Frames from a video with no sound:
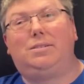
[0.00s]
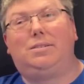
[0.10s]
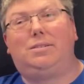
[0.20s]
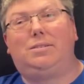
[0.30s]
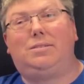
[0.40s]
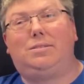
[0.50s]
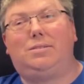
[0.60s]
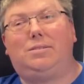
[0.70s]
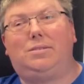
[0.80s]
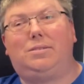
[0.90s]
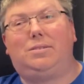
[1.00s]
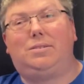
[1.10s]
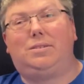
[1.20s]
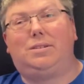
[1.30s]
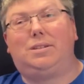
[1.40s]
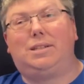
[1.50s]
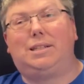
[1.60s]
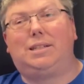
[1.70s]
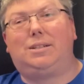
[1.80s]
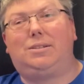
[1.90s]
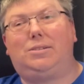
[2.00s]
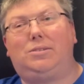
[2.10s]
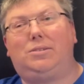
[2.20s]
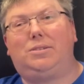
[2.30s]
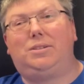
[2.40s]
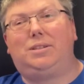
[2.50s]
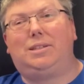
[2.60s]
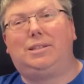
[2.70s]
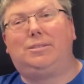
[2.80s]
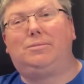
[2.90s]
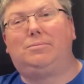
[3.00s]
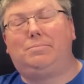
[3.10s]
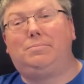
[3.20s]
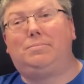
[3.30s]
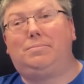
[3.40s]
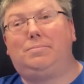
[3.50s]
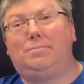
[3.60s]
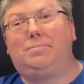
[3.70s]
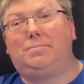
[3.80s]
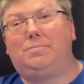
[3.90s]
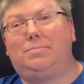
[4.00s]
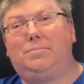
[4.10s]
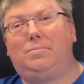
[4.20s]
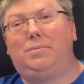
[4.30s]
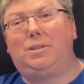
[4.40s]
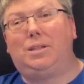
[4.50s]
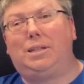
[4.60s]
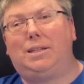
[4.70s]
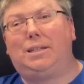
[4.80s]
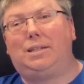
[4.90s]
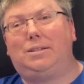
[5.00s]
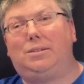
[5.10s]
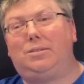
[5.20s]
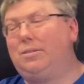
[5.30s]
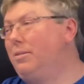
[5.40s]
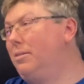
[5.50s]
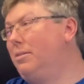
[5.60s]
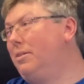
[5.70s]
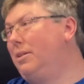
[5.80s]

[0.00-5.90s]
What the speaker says: This person isn't speaking.